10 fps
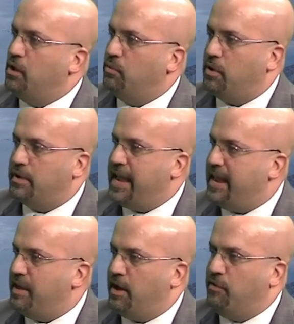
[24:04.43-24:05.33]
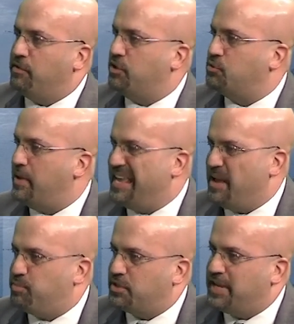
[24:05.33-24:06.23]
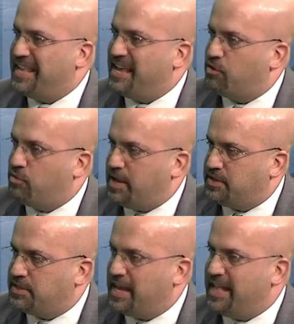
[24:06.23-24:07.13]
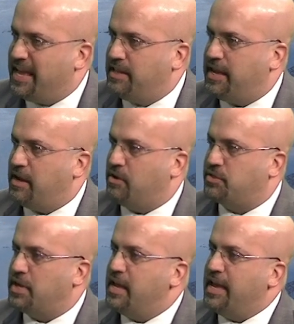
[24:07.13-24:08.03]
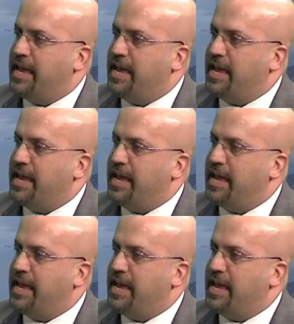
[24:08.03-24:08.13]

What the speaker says: were getting over a 28% increase in 8 years